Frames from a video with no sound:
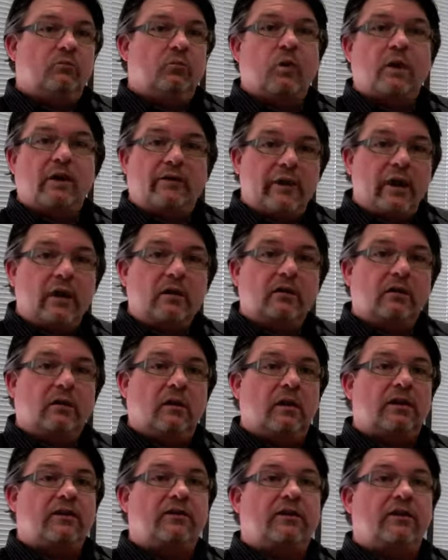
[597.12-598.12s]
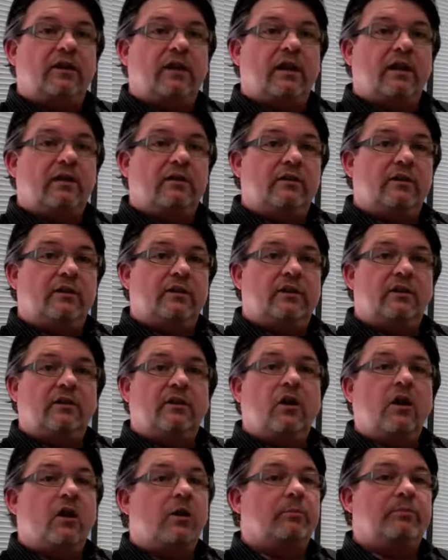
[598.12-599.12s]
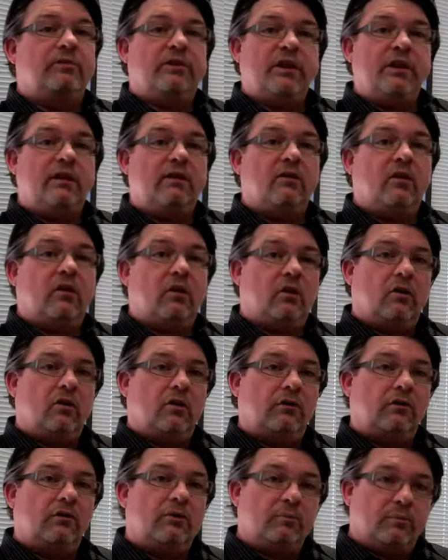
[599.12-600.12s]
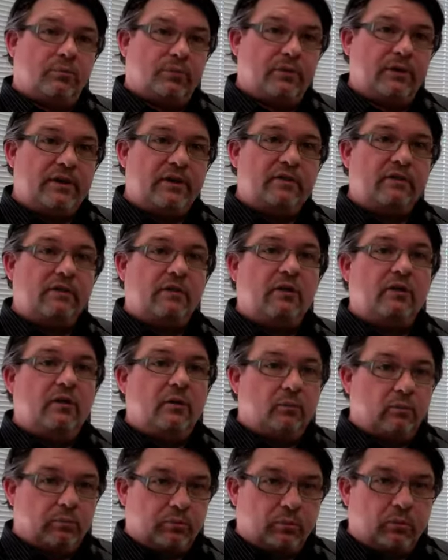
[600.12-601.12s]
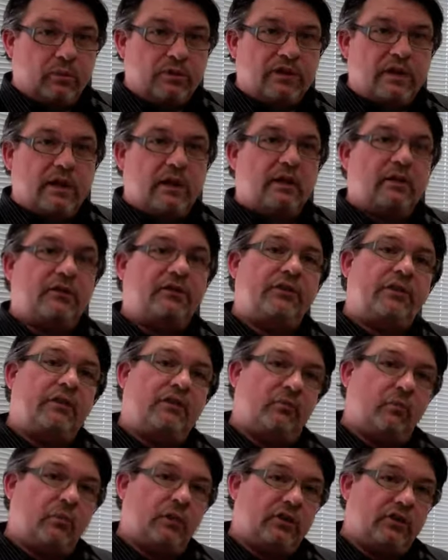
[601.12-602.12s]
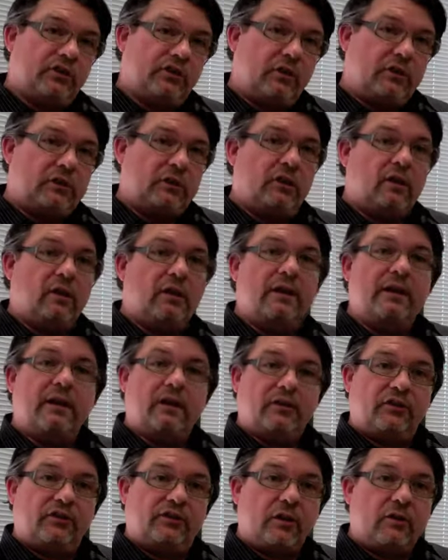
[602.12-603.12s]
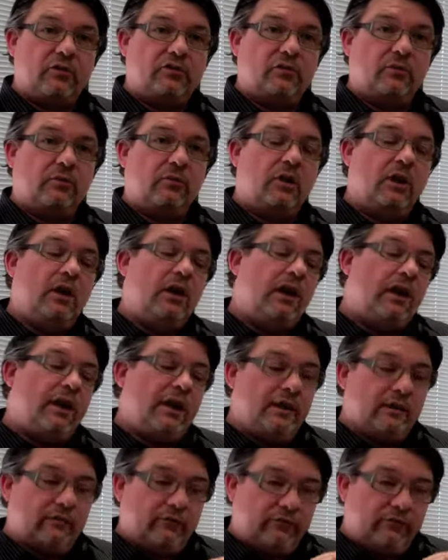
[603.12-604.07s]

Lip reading: one of our clients can opt in on print broadcast, as well as online and social in